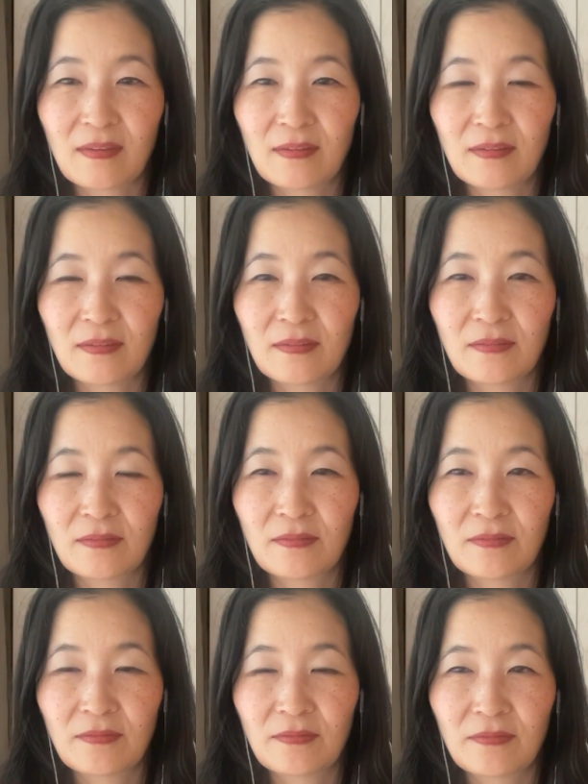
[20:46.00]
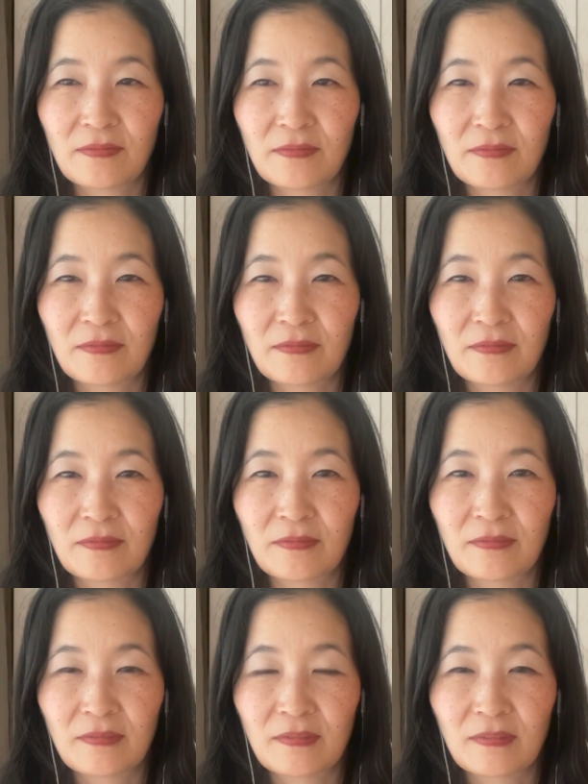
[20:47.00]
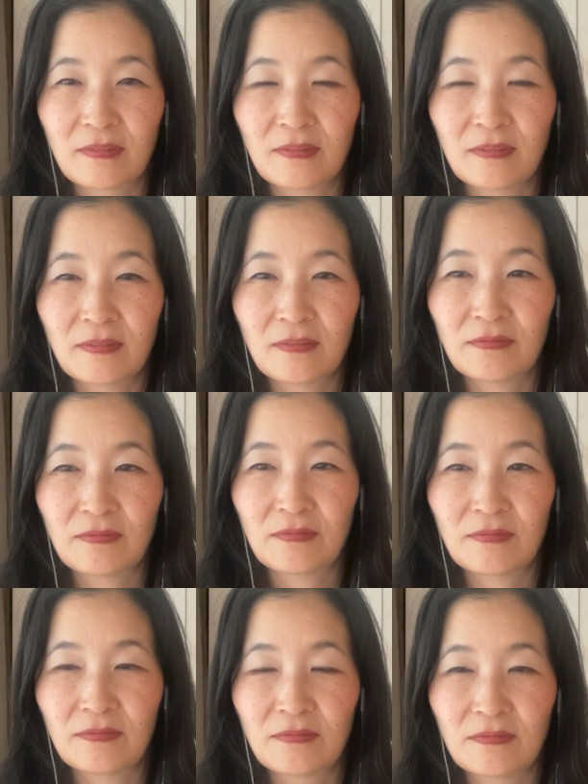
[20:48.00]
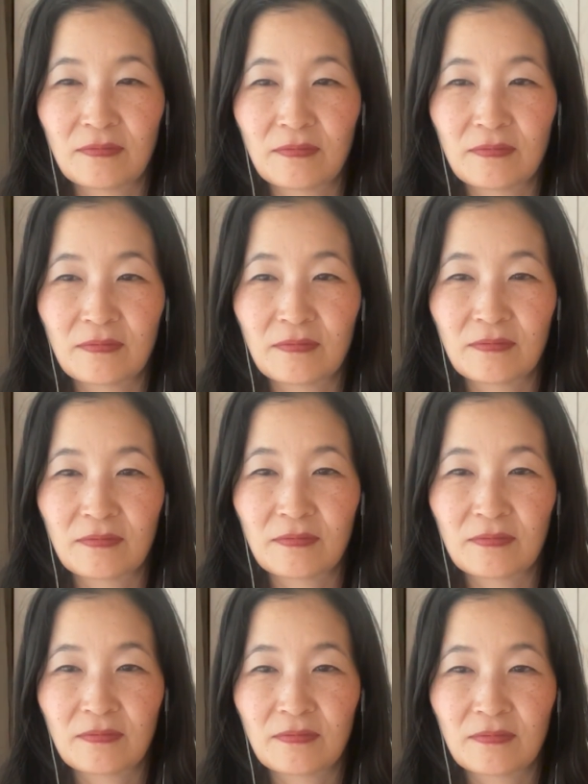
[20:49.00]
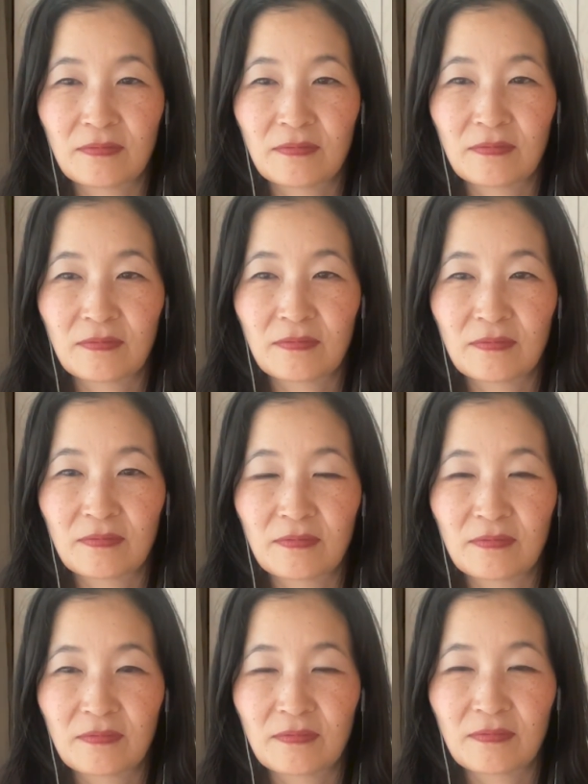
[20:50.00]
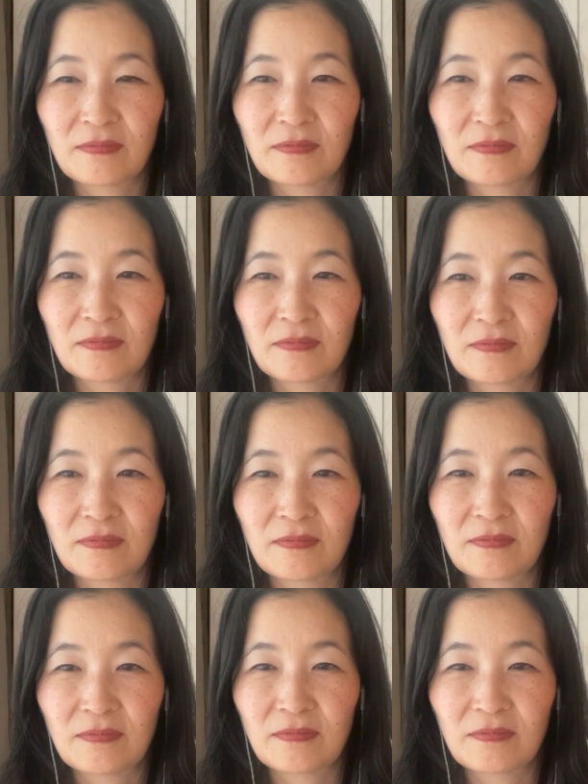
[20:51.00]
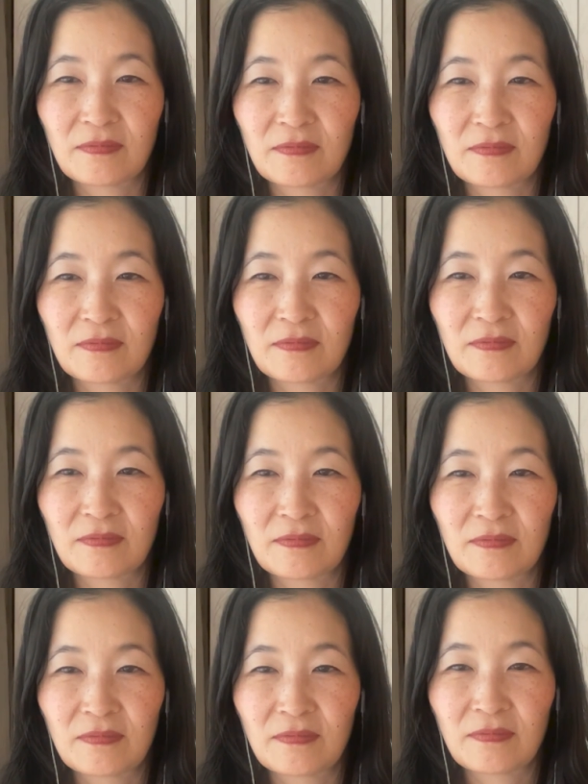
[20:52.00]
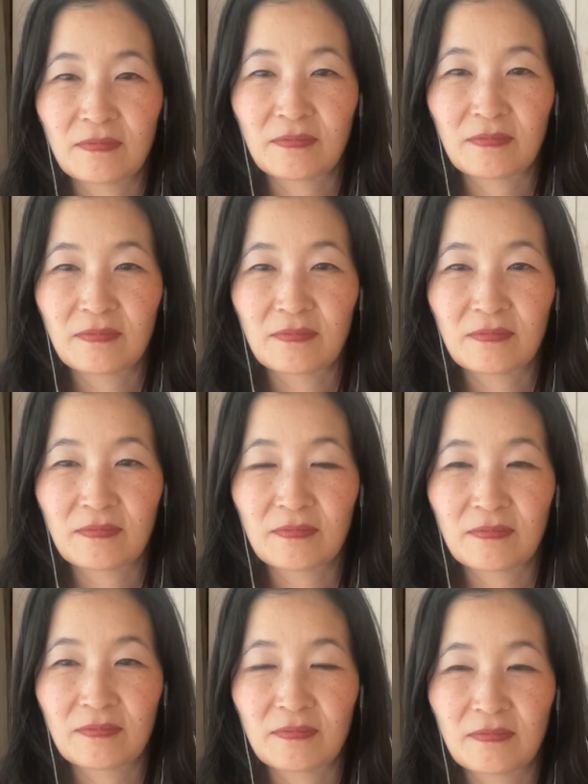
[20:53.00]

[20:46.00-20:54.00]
This person isn't speaking.